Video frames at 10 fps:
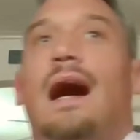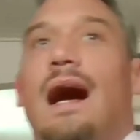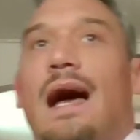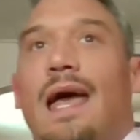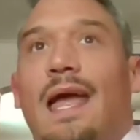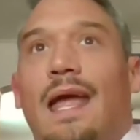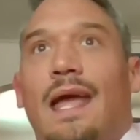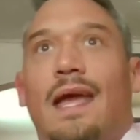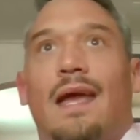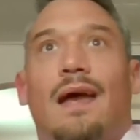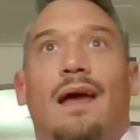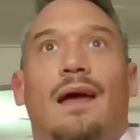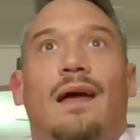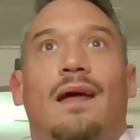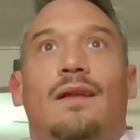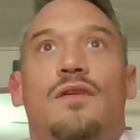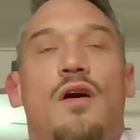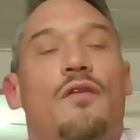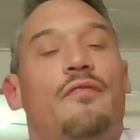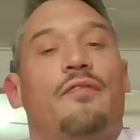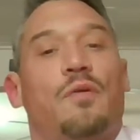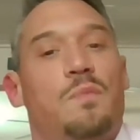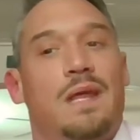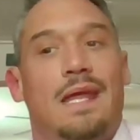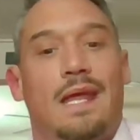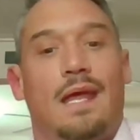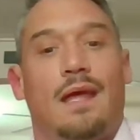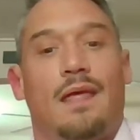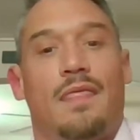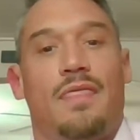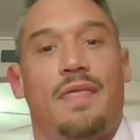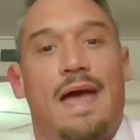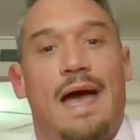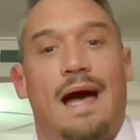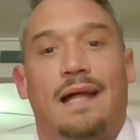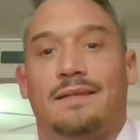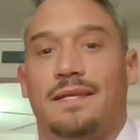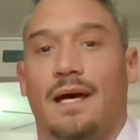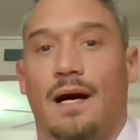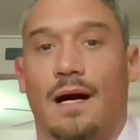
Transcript: I know for me that